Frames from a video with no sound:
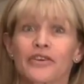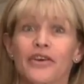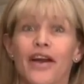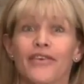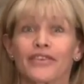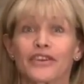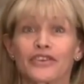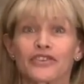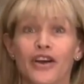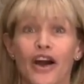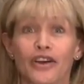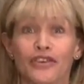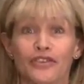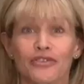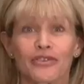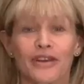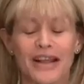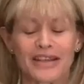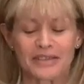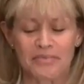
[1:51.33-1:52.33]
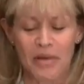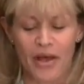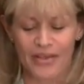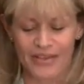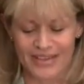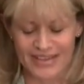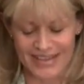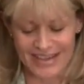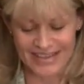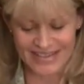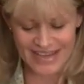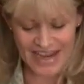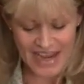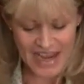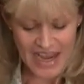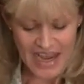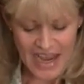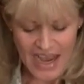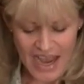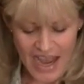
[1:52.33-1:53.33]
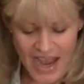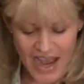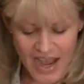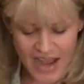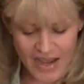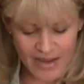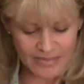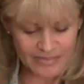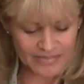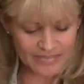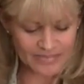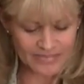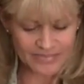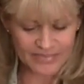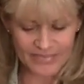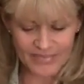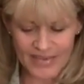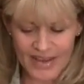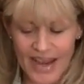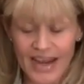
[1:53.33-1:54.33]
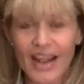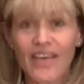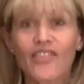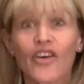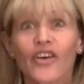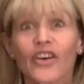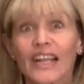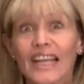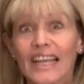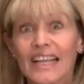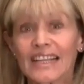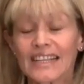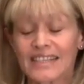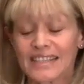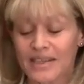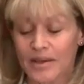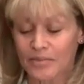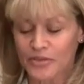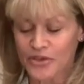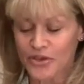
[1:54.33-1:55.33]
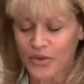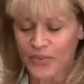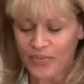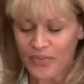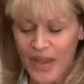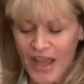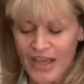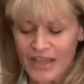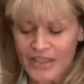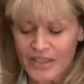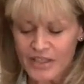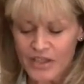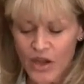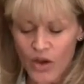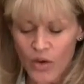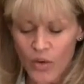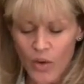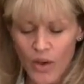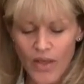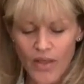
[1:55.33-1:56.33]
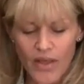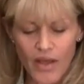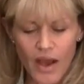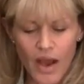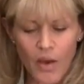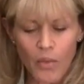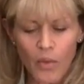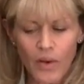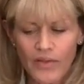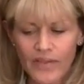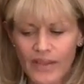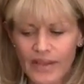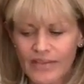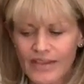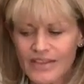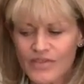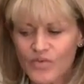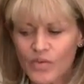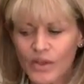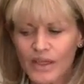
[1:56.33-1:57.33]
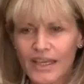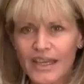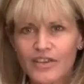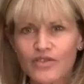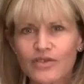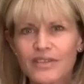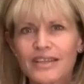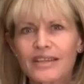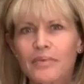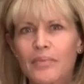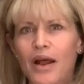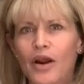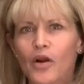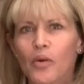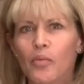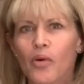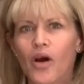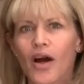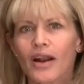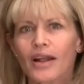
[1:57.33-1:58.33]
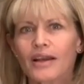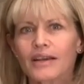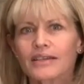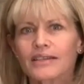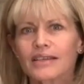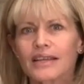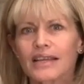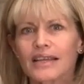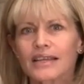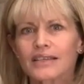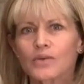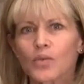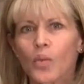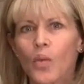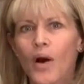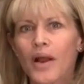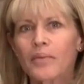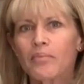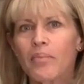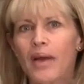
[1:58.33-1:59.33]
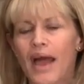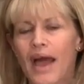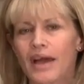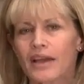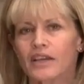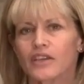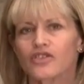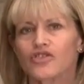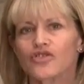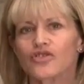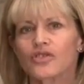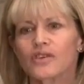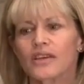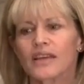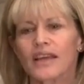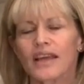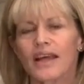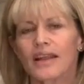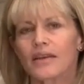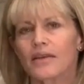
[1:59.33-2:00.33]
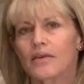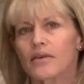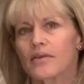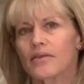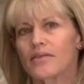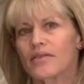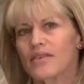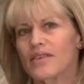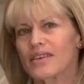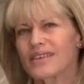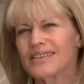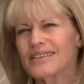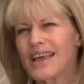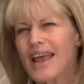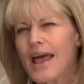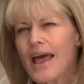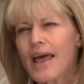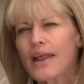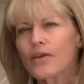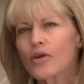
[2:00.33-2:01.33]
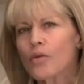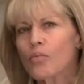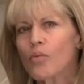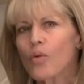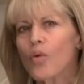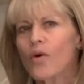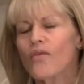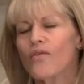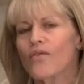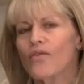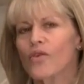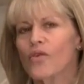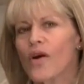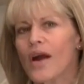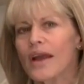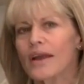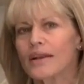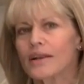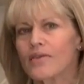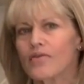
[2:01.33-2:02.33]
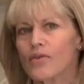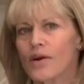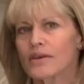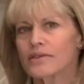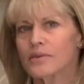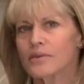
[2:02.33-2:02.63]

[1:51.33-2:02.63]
I'm sitting here having to talk to you and I smell these things. Um, and I've already eaten some too. So uh, one thing that's really interesting about her products is one package you can get 10 or more variety